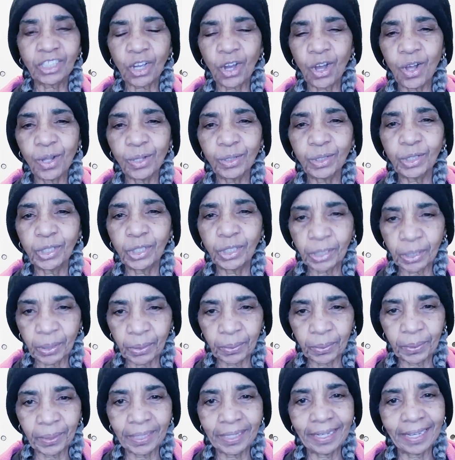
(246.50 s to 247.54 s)
called
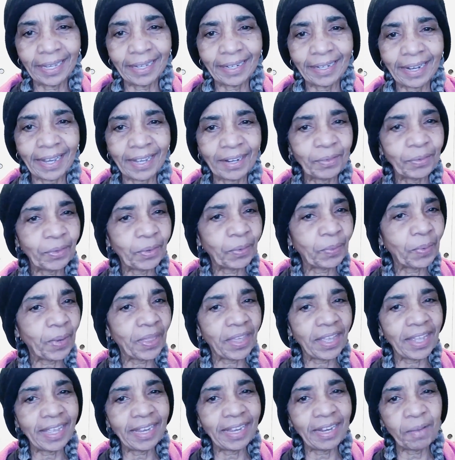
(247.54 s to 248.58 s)
Zoe, and I don't know
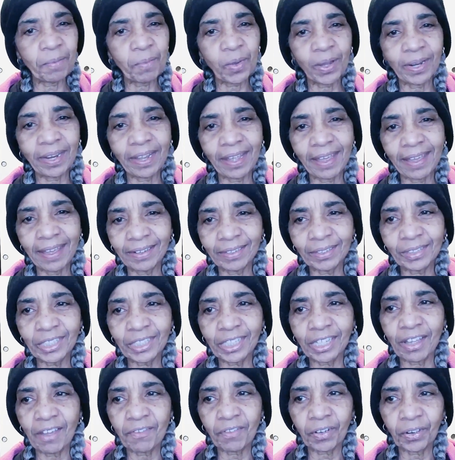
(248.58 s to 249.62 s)
whether anyone
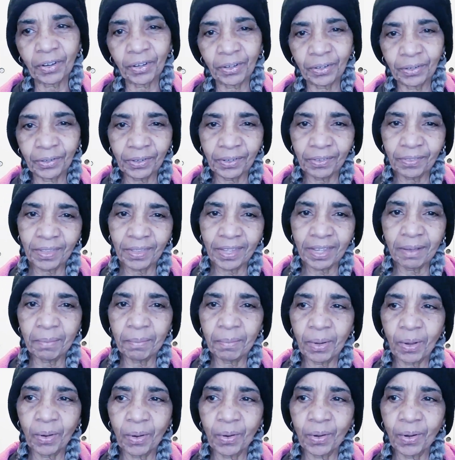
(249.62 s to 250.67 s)
else have heard of
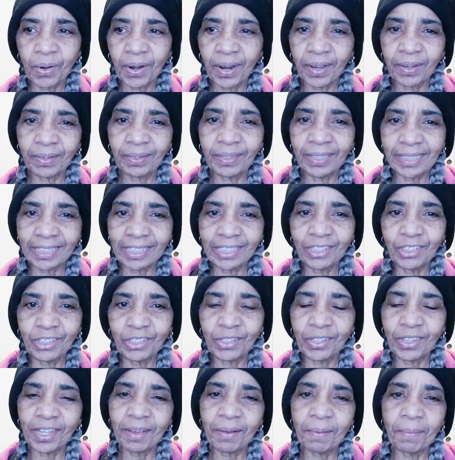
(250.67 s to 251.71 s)
them or listened
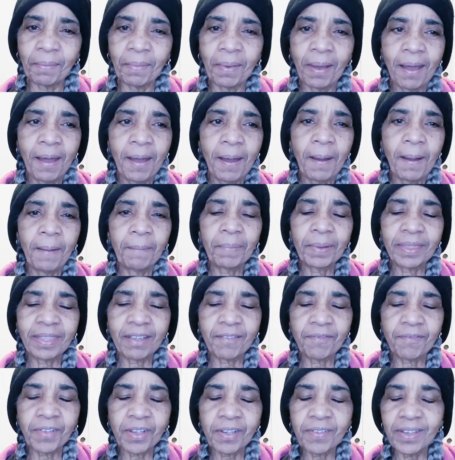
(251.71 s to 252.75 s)
to them, but
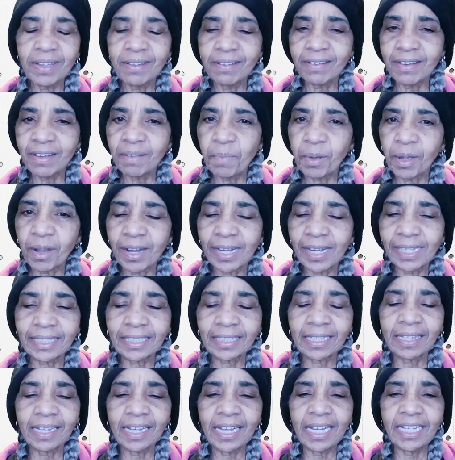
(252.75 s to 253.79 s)
they're very good
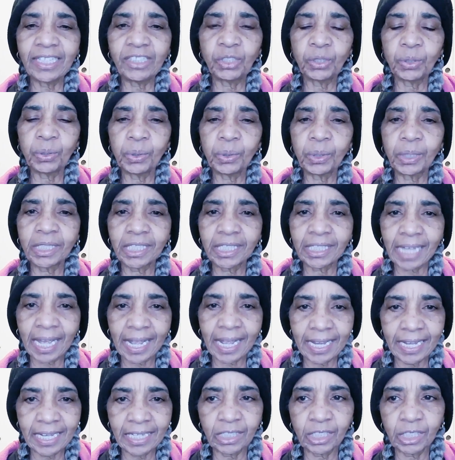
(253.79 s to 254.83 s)
because they do
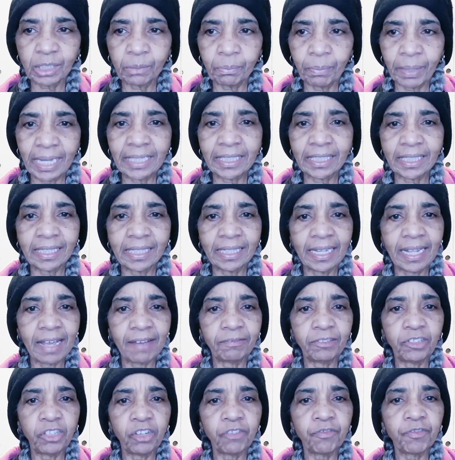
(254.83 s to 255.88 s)
science-based, and they
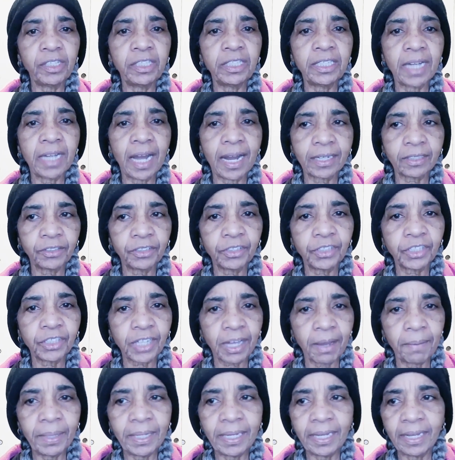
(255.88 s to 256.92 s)
have different doctors
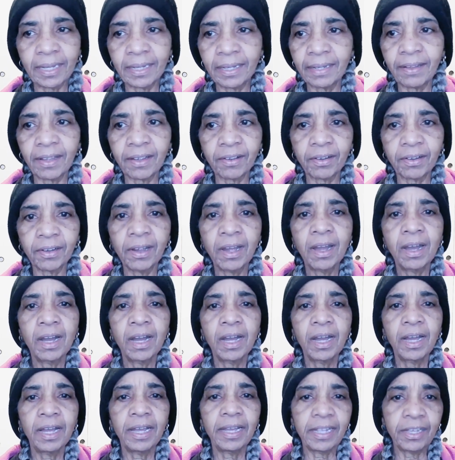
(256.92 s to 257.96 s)
coming in and they're
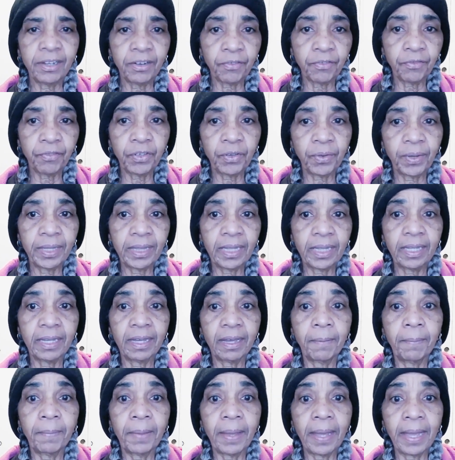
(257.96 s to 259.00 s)
interviewing
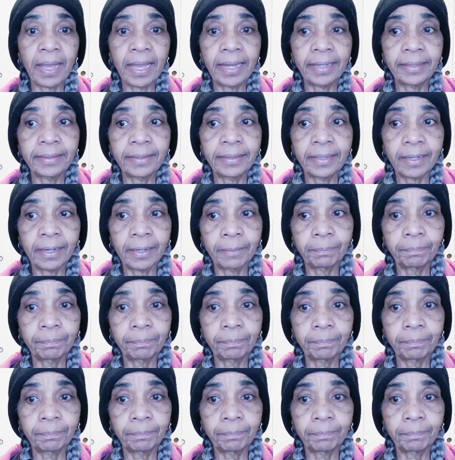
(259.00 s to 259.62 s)
them, and